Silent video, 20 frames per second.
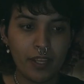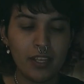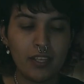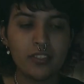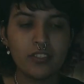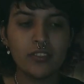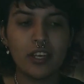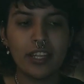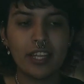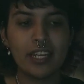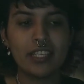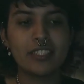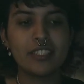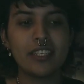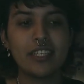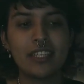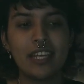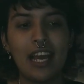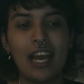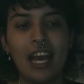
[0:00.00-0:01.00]
So I think it's
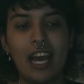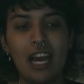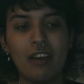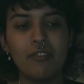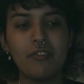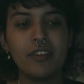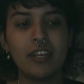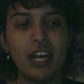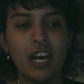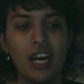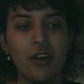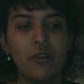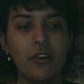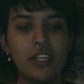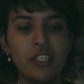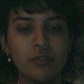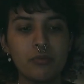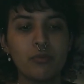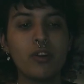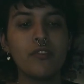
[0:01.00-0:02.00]
saying that half an hour
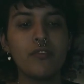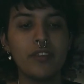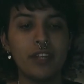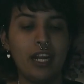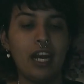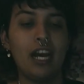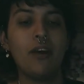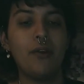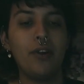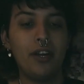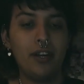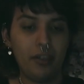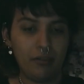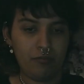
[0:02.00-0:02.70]
is worth an hour.